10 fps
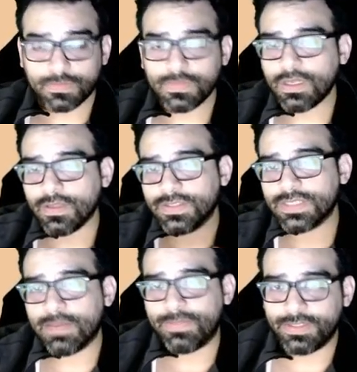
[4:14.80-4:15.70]
This
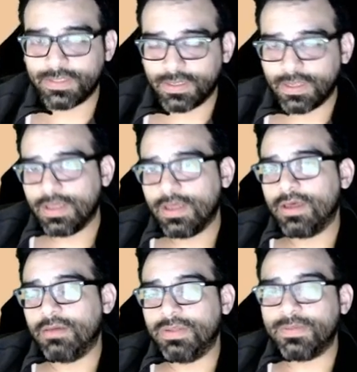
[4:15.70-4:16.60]
happened in
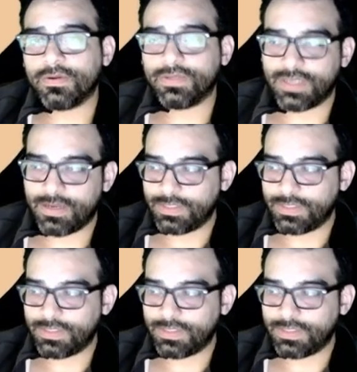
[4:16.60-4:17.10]
biblical times.